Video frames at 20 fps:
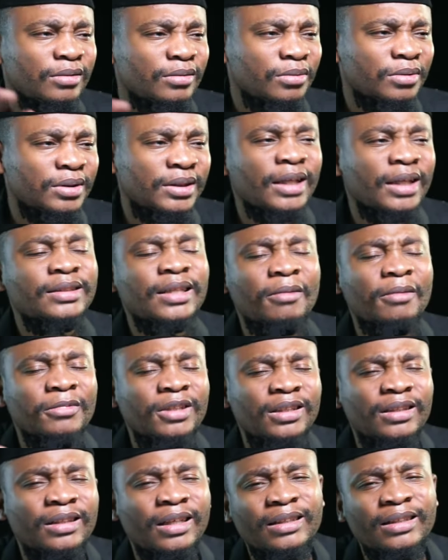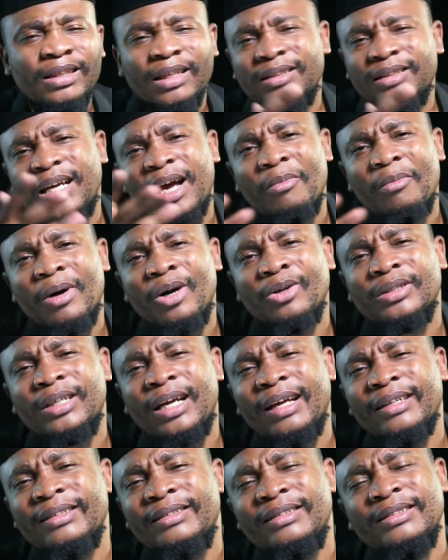You say something, they just come out
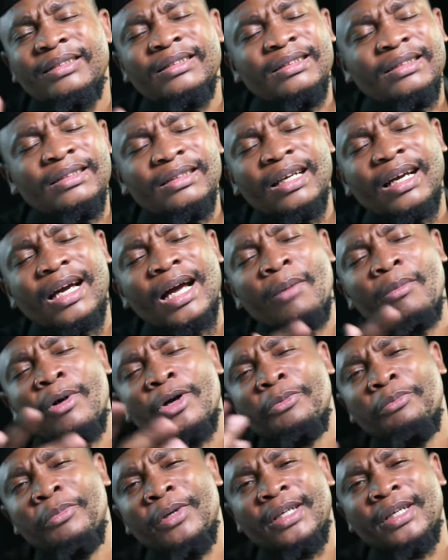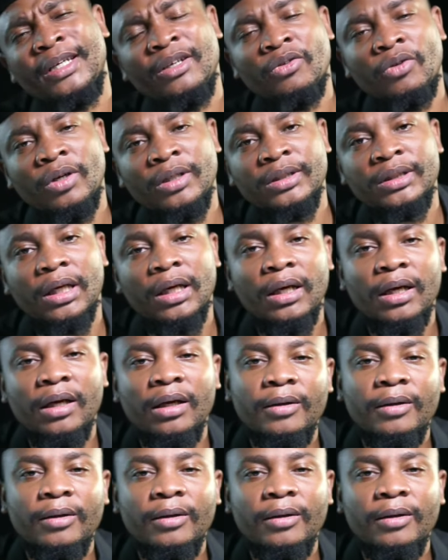cussing, they come out making noise.